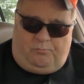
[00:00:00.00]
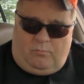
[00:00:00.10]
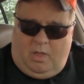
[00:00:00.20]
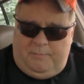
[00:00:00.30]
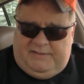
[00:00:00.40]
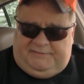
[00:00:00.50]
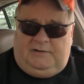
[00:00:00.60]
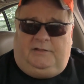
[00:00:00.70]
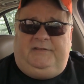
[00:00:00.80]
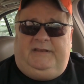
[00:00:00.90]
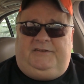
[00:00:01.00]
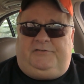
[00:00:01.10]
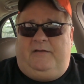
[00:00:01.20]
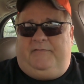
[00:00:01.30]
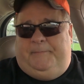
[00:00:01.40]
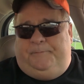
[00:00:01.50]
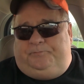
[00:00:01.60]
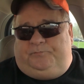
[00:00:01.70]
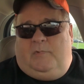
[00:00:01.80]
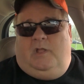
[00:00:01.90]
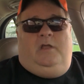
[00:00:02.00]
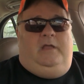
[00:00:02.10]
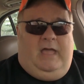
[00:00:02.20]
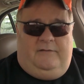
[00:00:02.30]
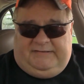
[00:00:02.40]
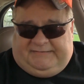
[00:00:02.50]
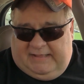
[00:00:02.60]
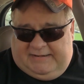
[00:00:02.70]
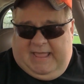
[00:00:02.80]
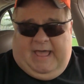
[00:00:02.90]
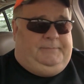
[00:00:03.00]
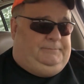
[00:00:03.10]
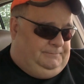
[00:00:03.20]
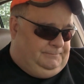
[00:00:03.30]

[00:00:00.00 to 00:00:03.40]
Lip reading: I mean, it's nothing extravagant. Having said that,